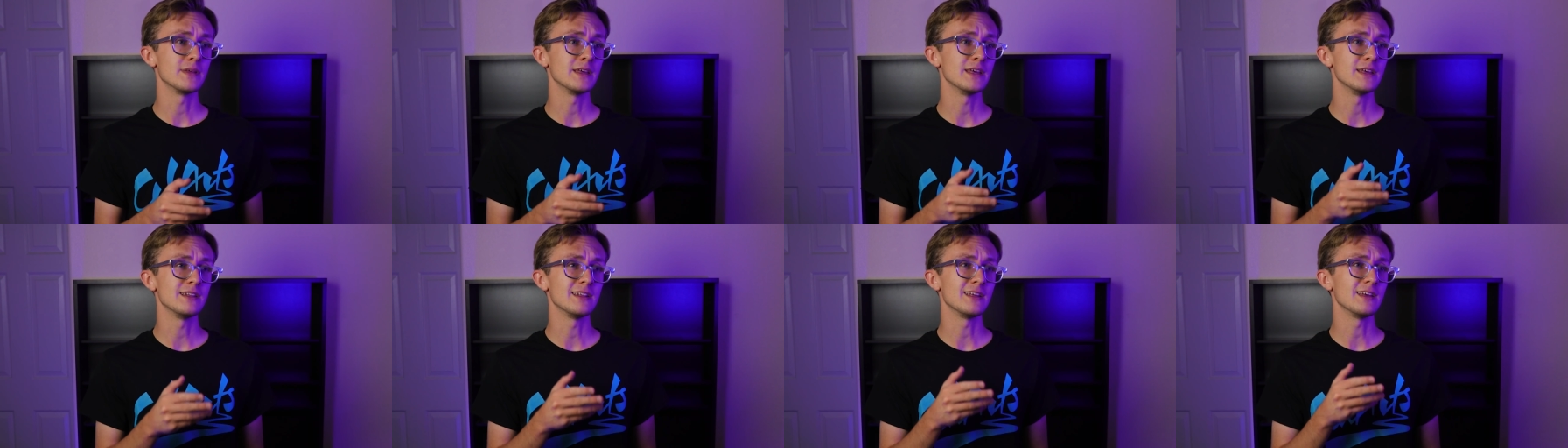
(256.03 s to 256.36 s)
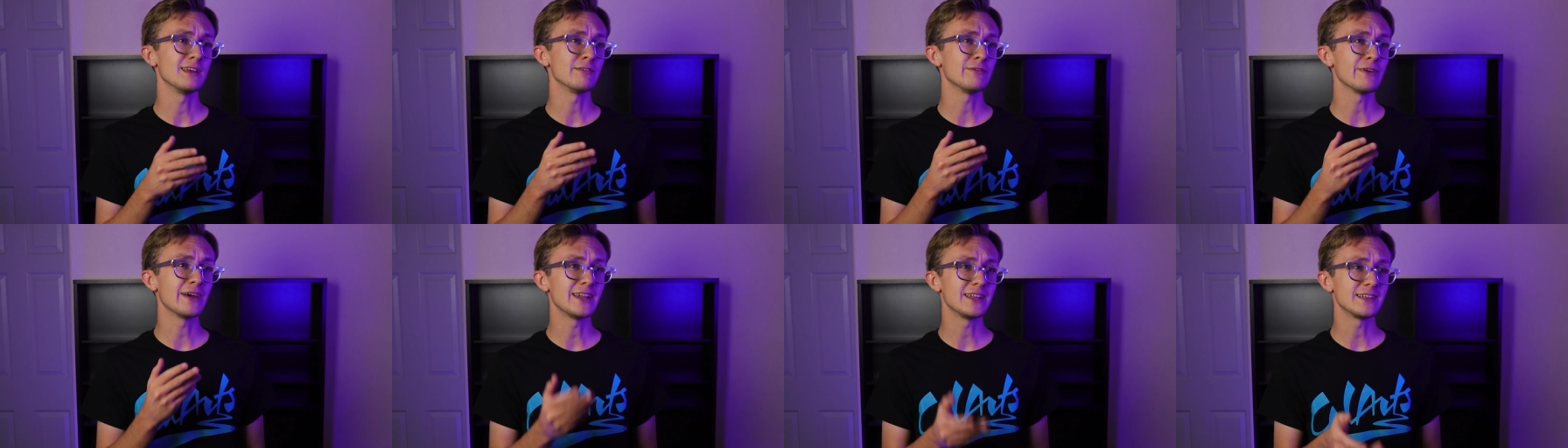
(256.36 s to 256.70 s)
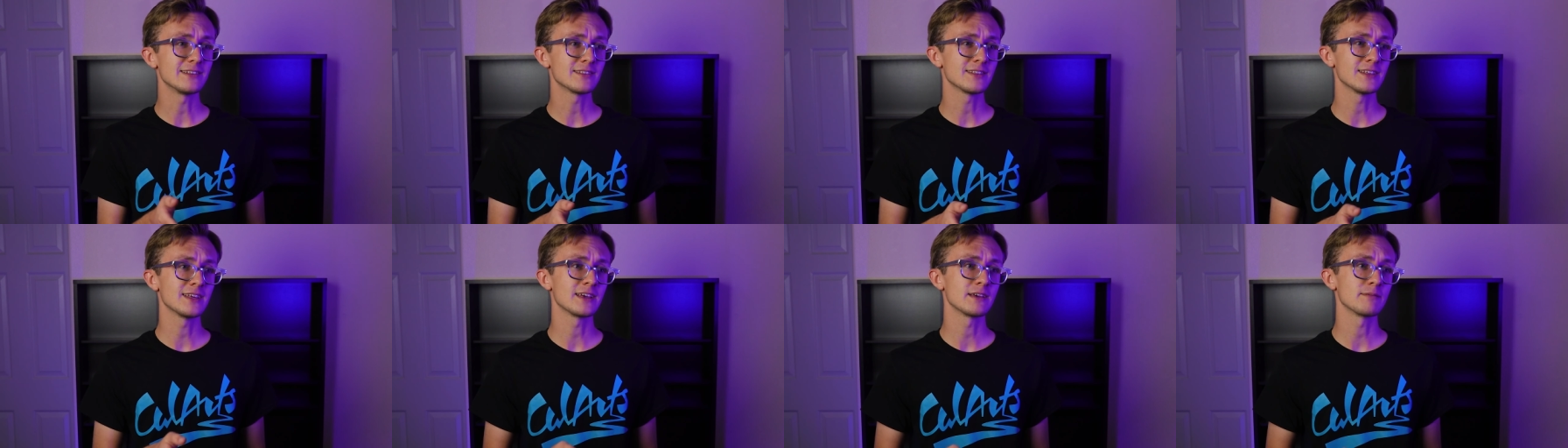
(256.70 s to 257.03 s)
and if
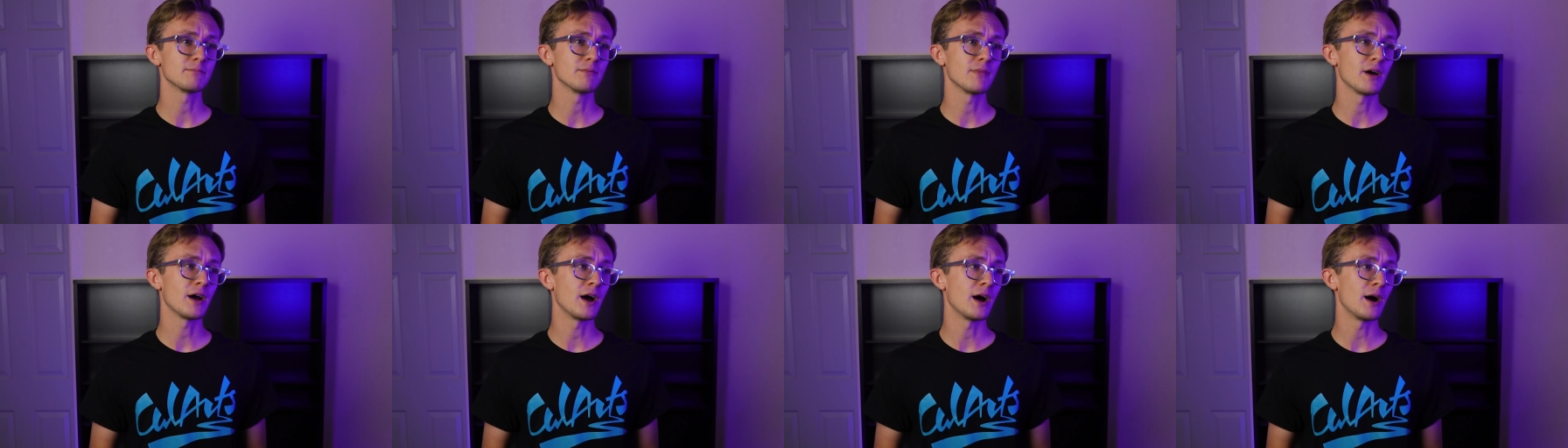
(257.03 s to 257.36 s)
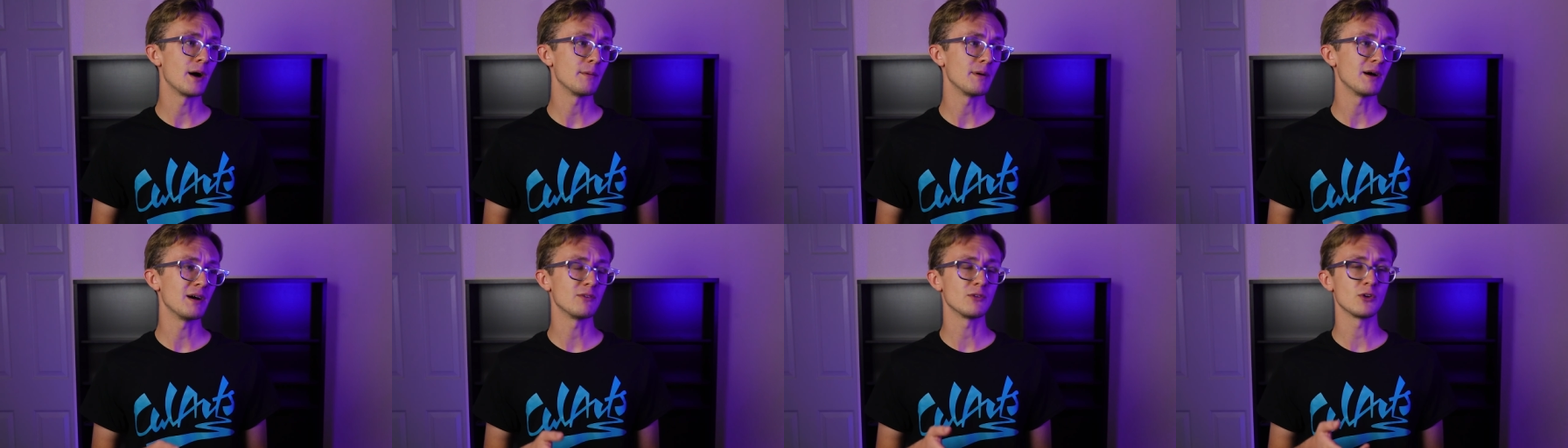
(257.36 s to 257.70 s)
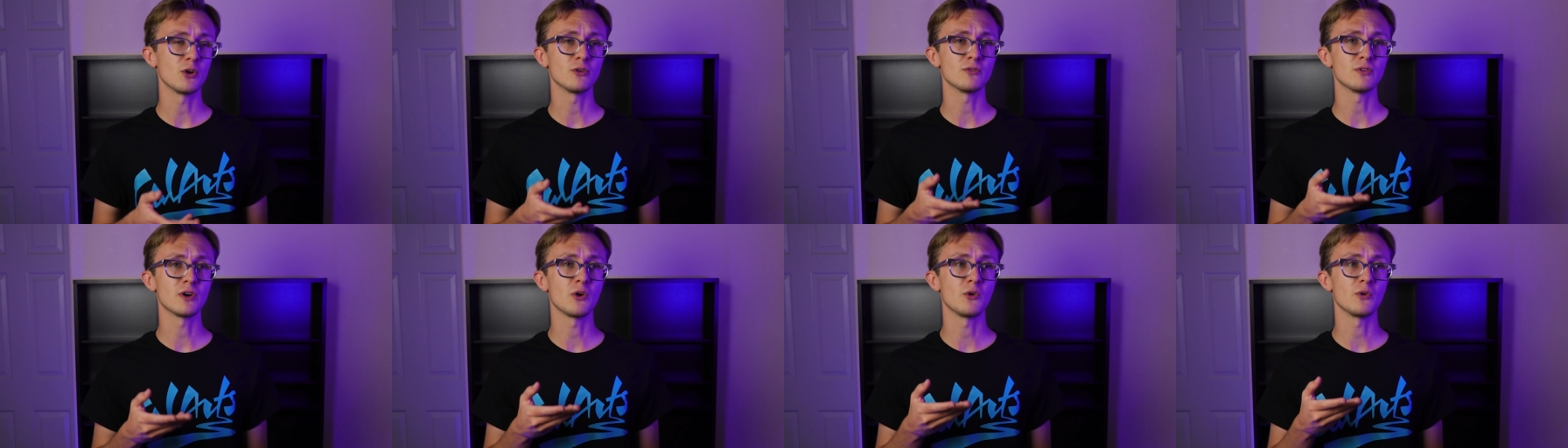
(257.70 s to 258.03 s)
anything, uh, I don't
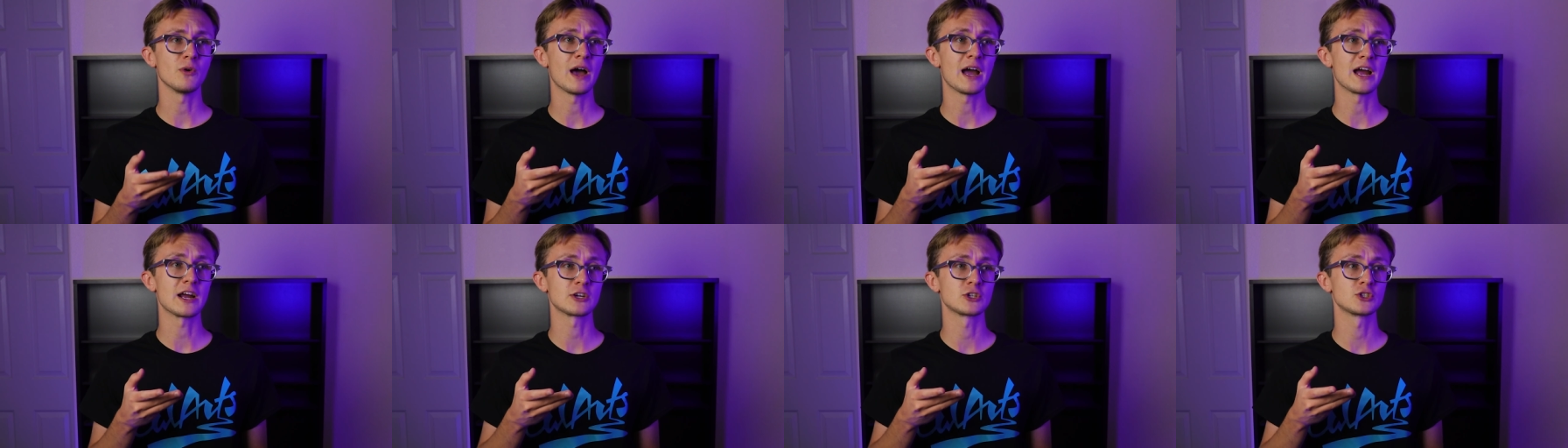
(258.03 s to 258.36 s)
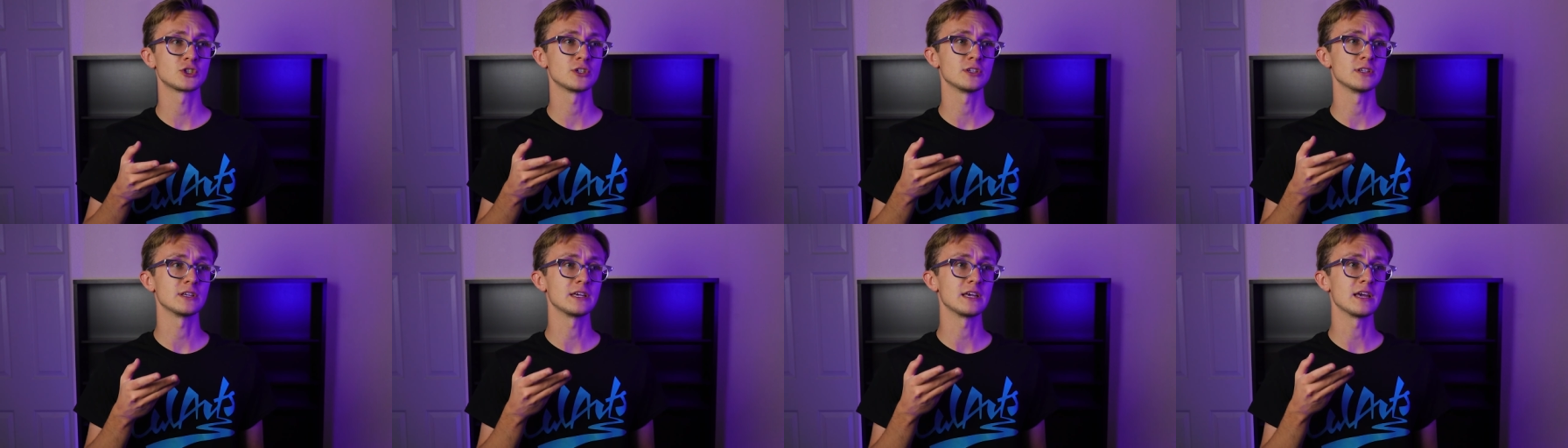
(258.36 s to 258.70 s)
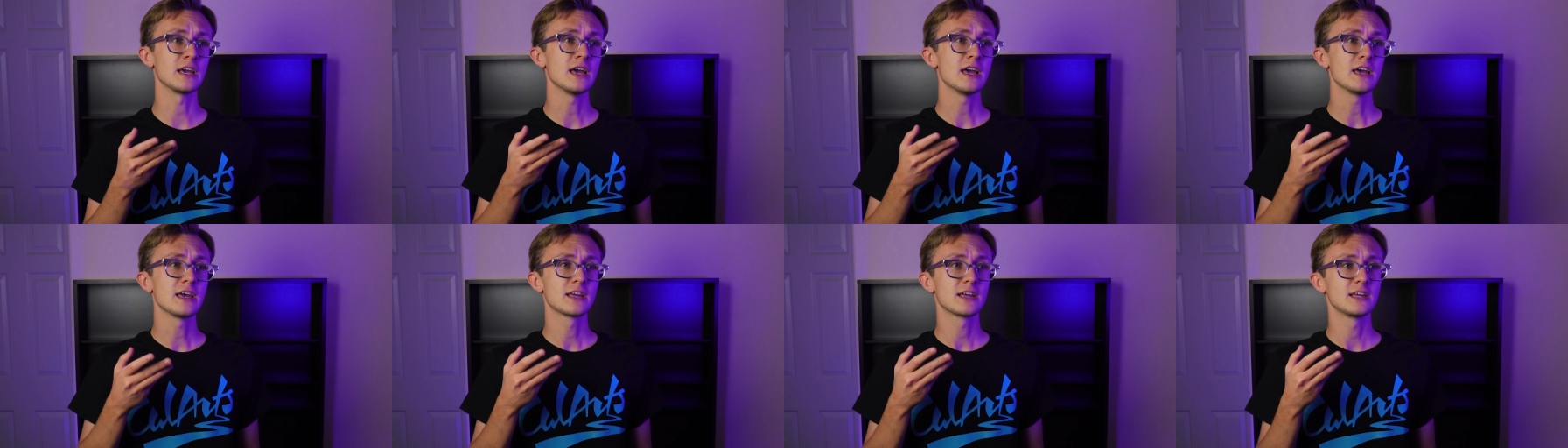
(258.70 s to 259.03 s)
know if I'll
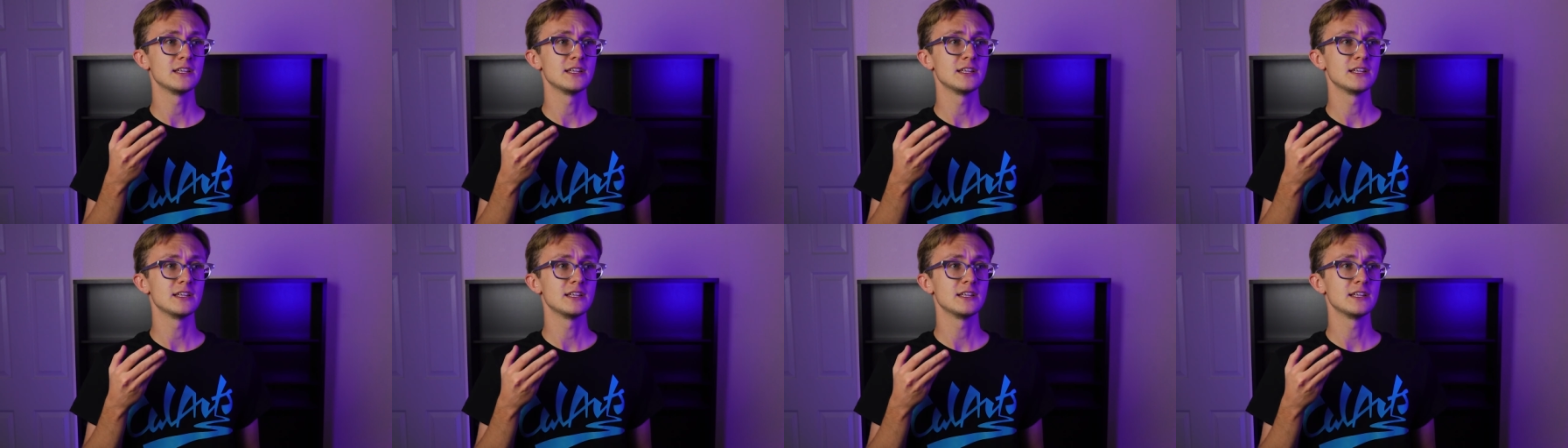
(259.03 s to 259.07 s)
actually